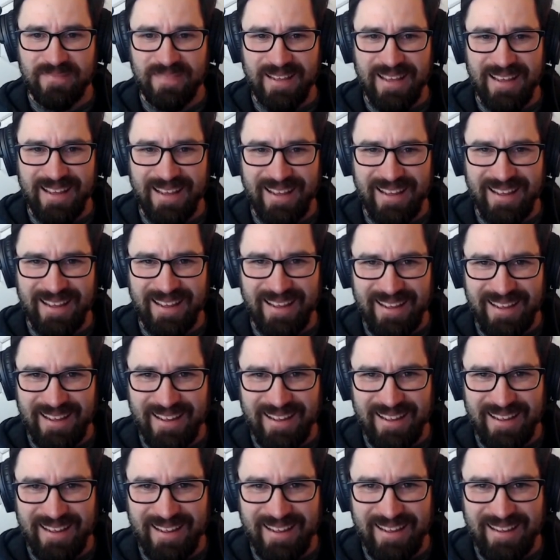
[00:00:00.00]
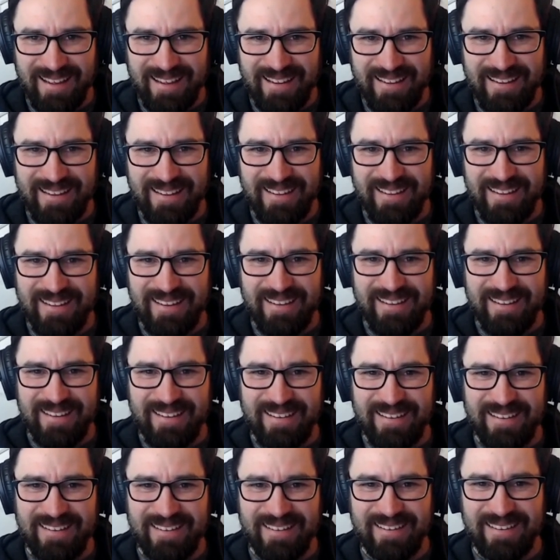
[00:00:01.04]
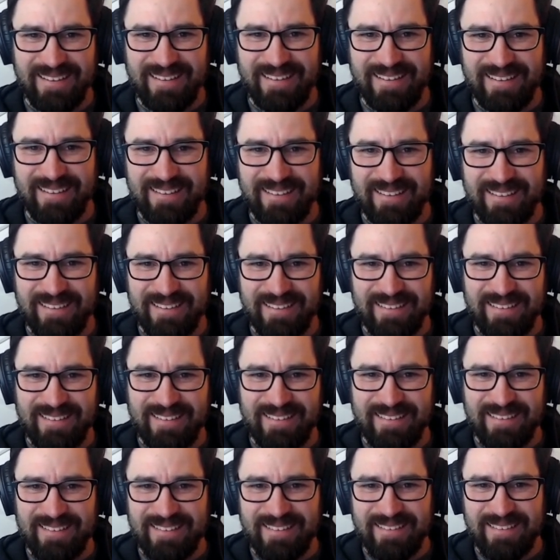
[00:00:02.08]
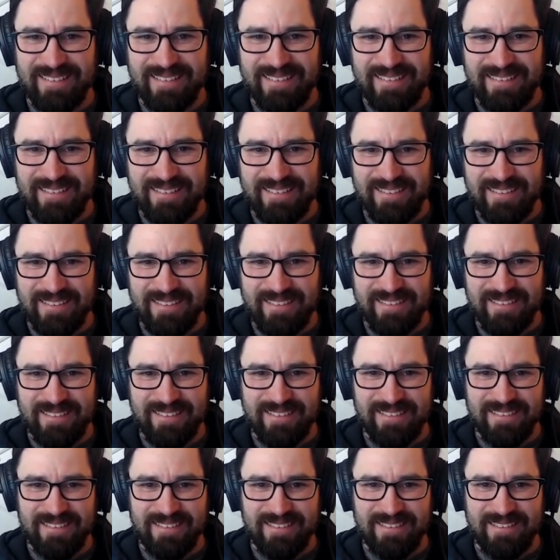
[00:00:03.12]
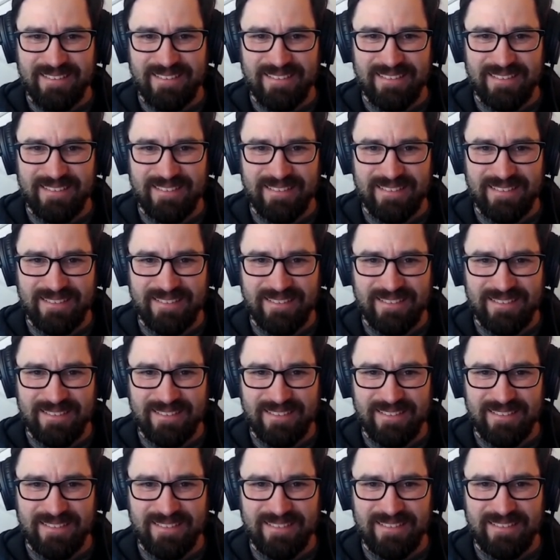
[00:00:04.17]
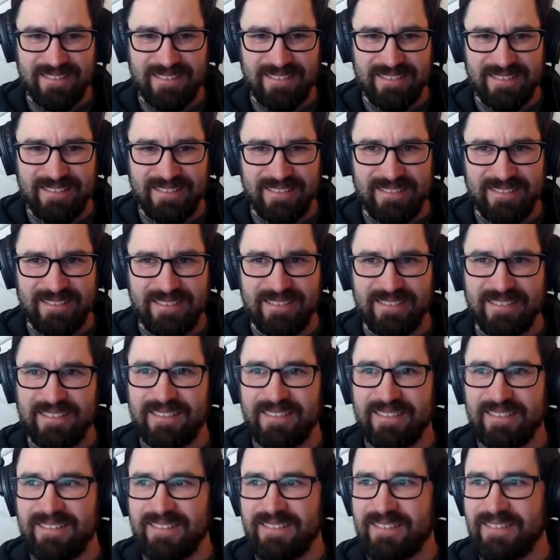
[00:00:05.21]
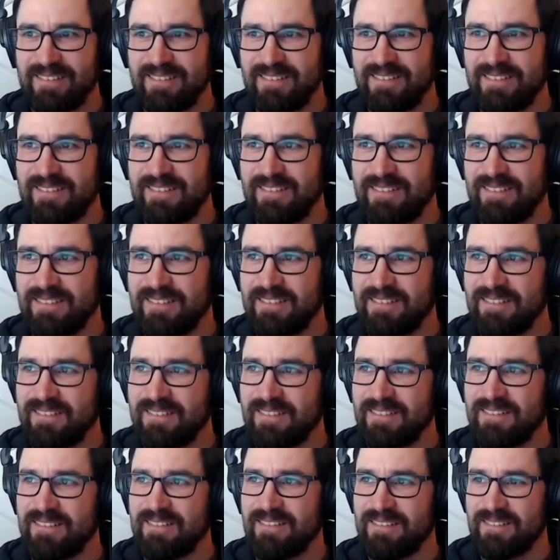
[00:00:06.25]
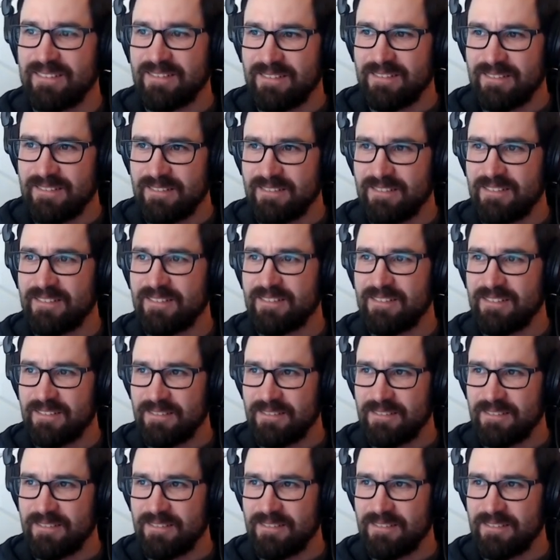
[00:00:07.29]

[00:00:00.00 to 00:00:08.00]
(silent)